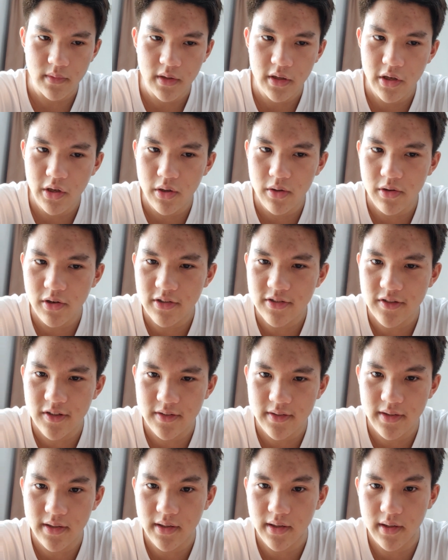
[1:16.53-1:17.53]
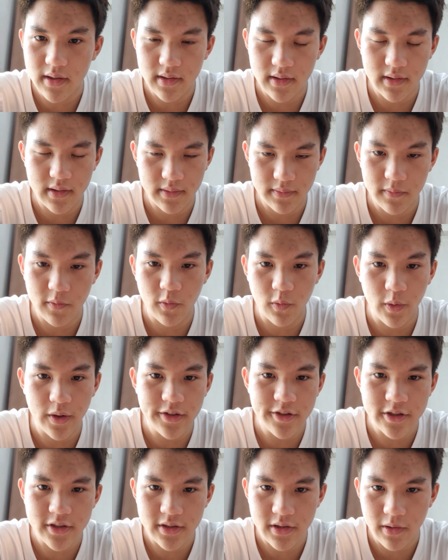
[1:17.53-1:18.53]
curiosity
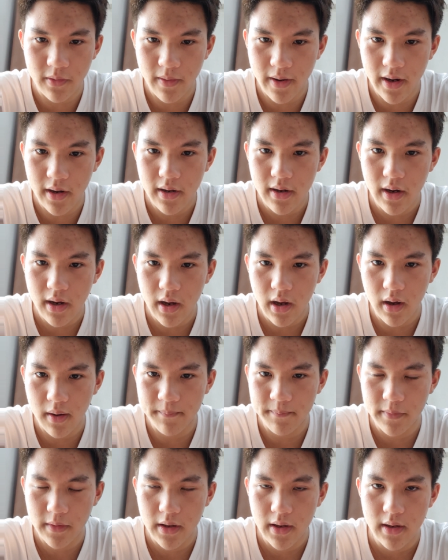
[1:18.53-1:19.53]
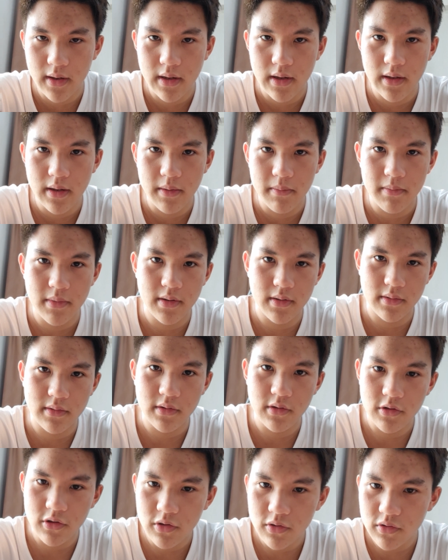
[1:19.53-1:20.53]
question, right? But
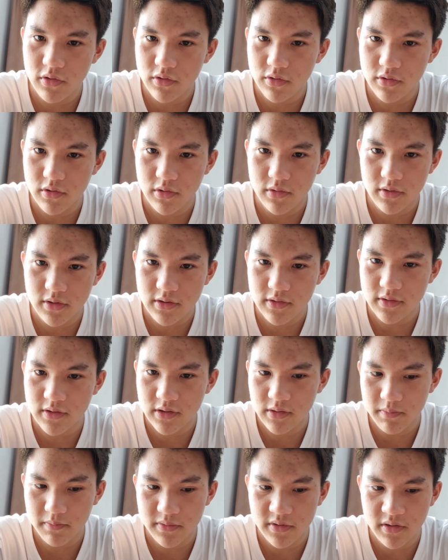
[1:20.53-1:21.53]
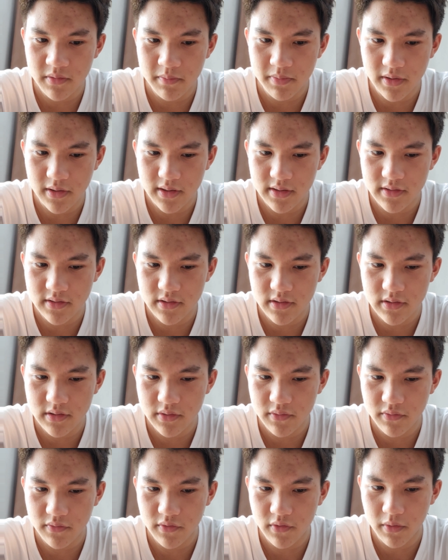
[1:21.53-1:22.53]
you just simply
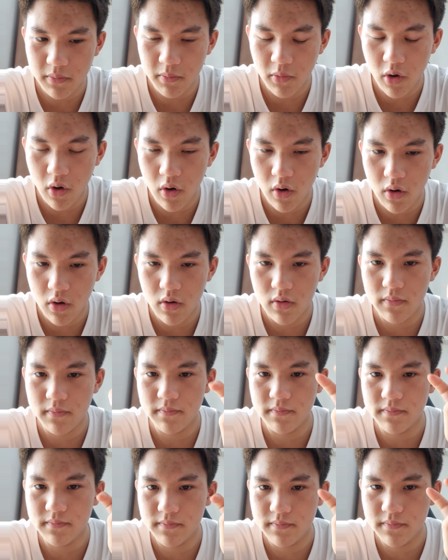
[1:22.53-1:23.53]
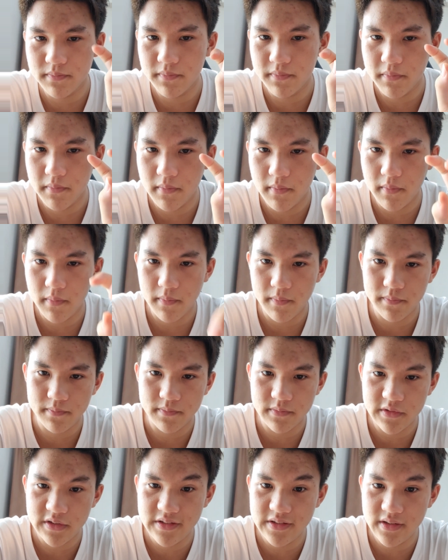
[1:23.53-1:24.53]
search for more
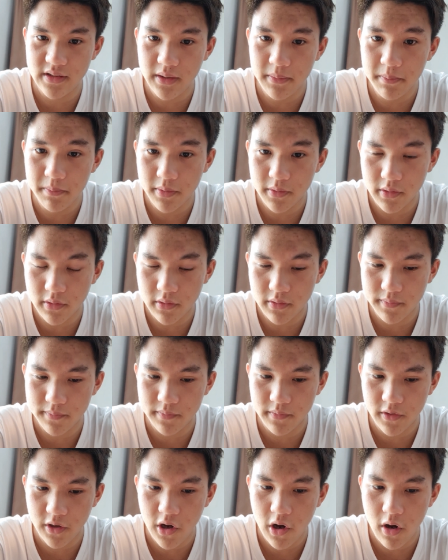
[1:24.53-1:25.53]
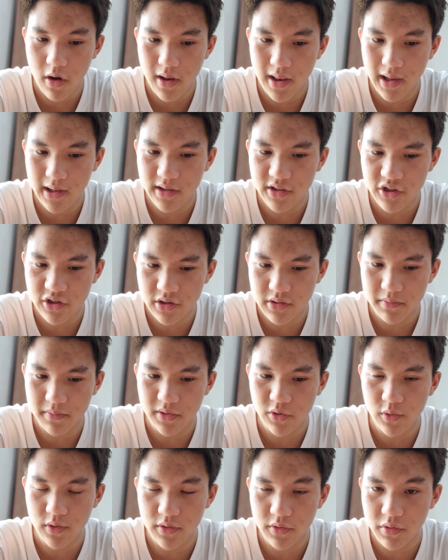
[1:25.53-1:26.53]
simple correlation
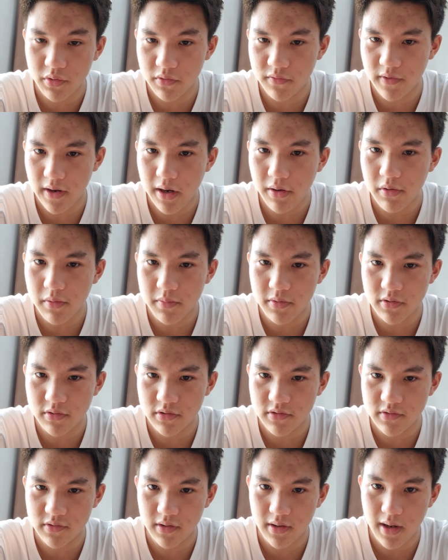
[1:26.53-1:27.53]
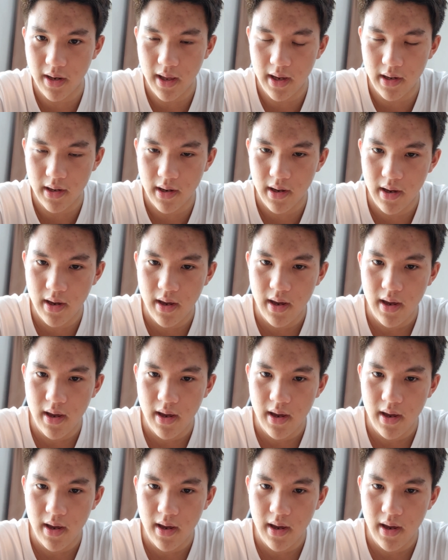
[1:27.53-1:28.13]
between two variables, like